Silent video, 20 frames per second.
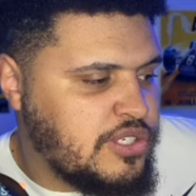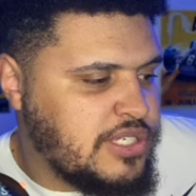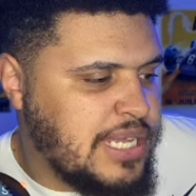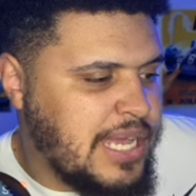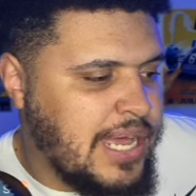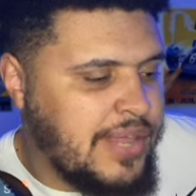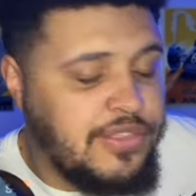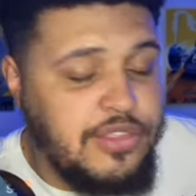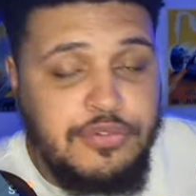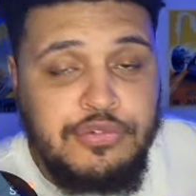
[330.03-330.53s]
it.
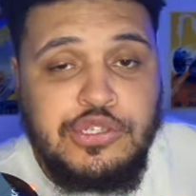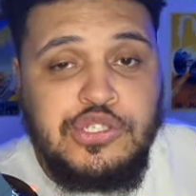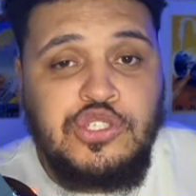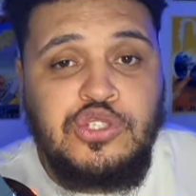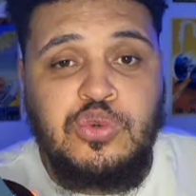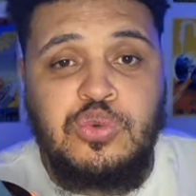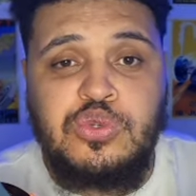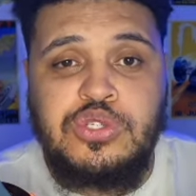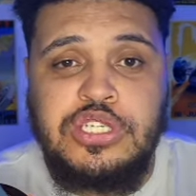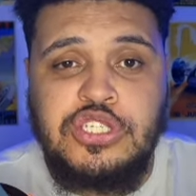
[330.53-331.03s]
And the
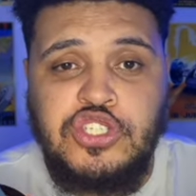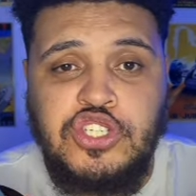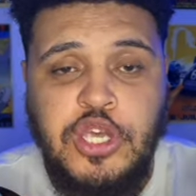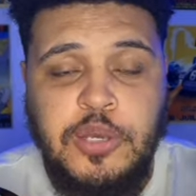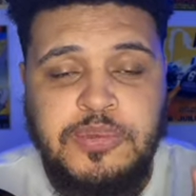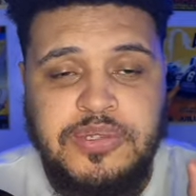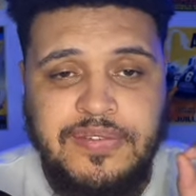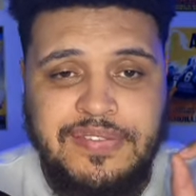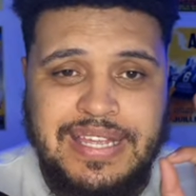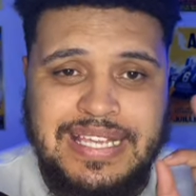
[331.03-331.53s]
results in
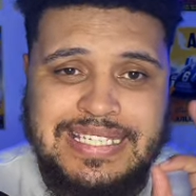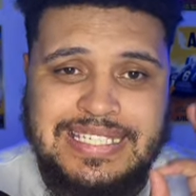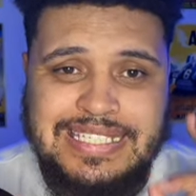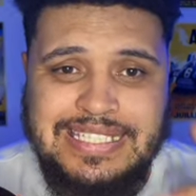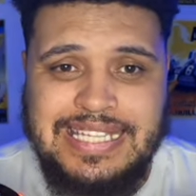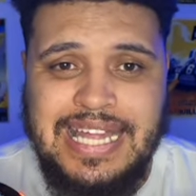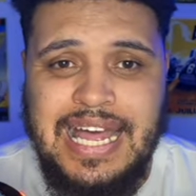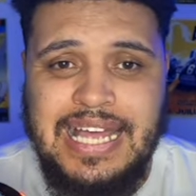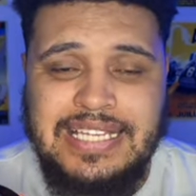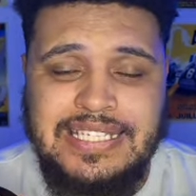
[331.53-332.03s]
terms of their
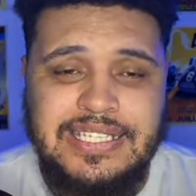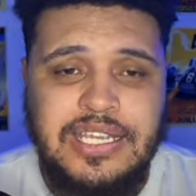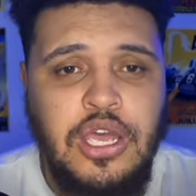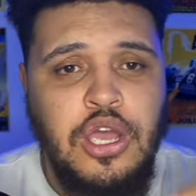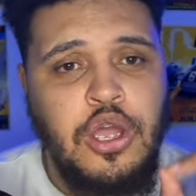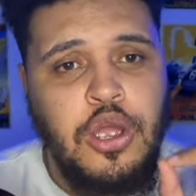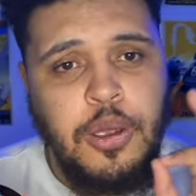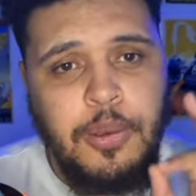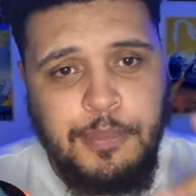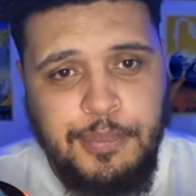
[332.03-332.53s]
stats
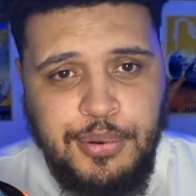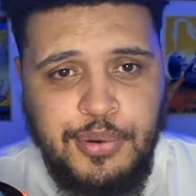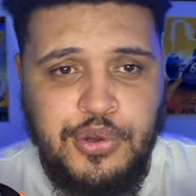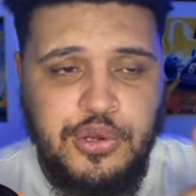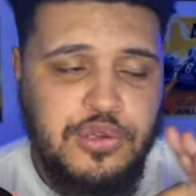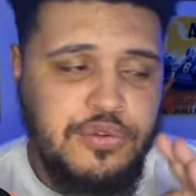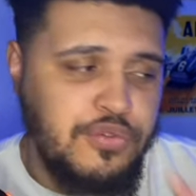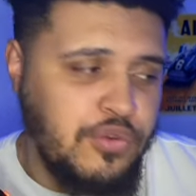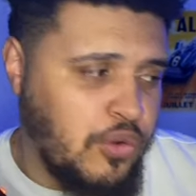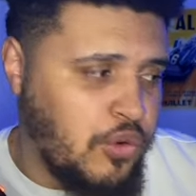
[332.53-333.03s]

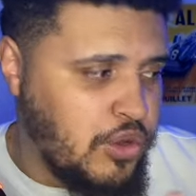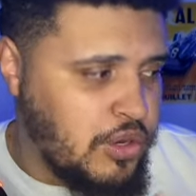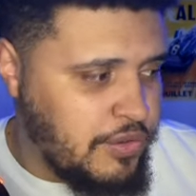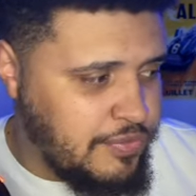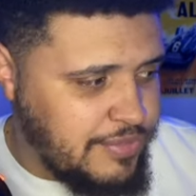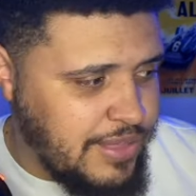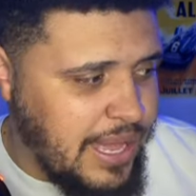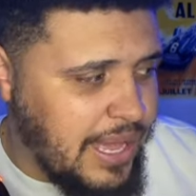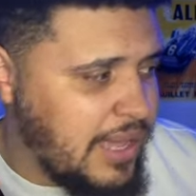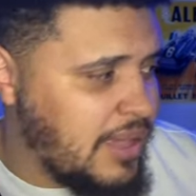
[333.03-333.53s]
prove all of
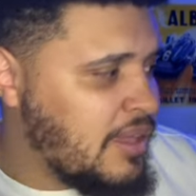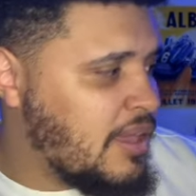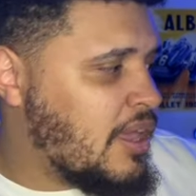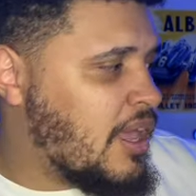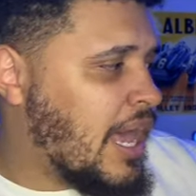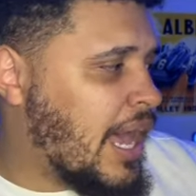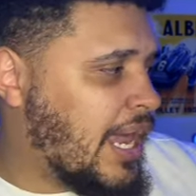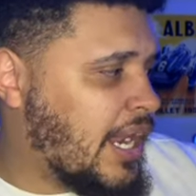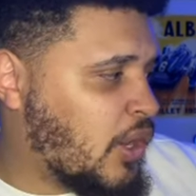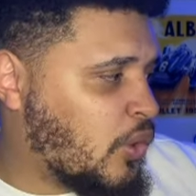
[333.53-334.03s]
that.
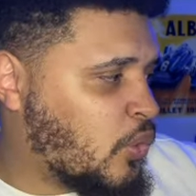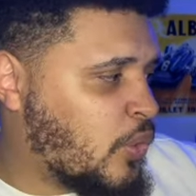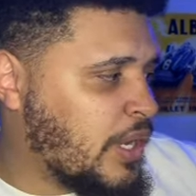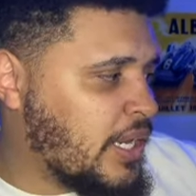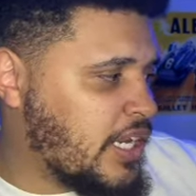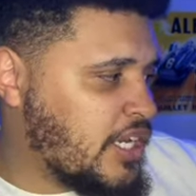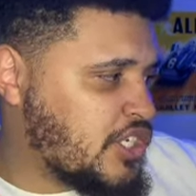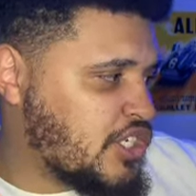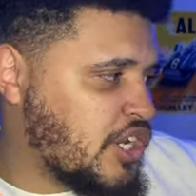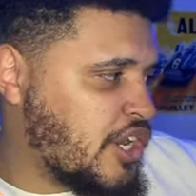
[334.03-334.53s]
And I'll
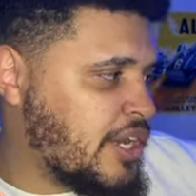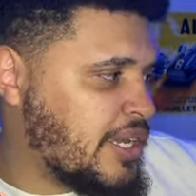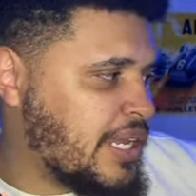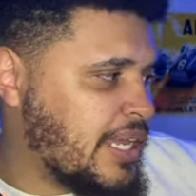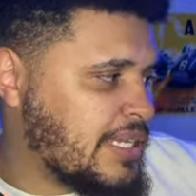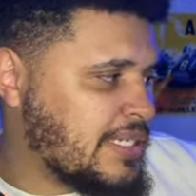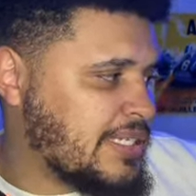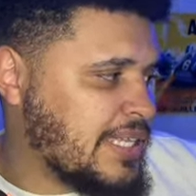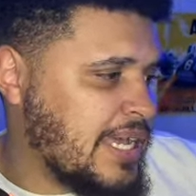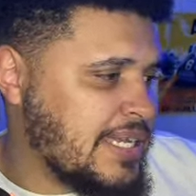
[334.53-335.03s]
quickly show you their
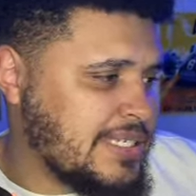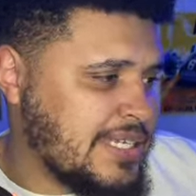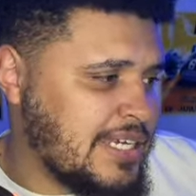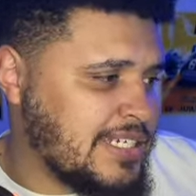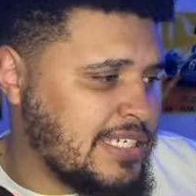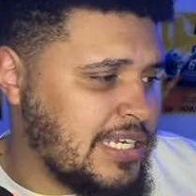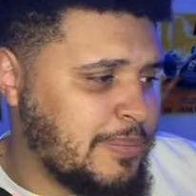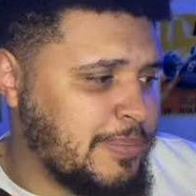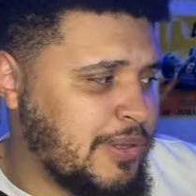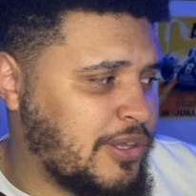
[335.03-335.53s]
stats
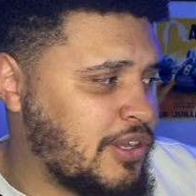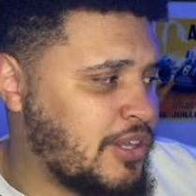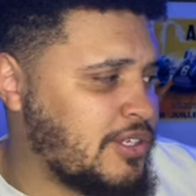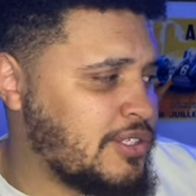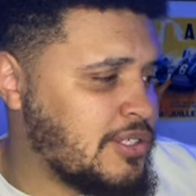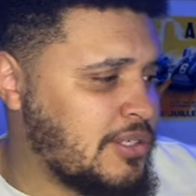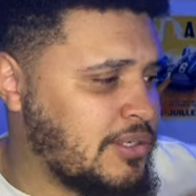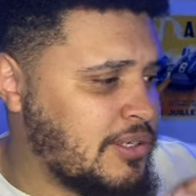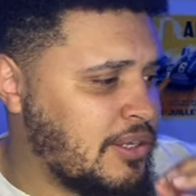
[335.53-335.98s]
actually, because